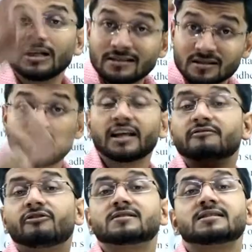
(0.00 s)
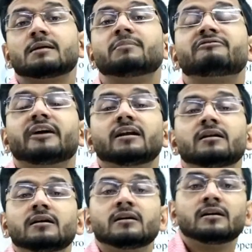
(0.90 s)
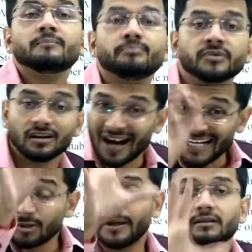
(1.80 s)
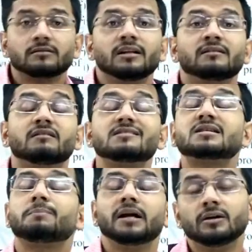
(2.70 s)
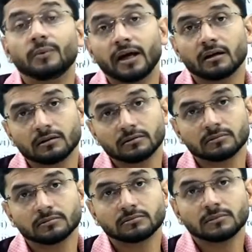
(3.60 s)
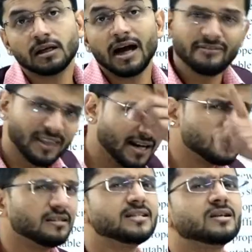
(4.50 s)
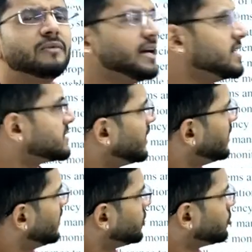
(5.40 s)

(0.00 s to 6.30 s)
actually studying for CMA final the right way, in the disciplined way. And that is the reason why I say,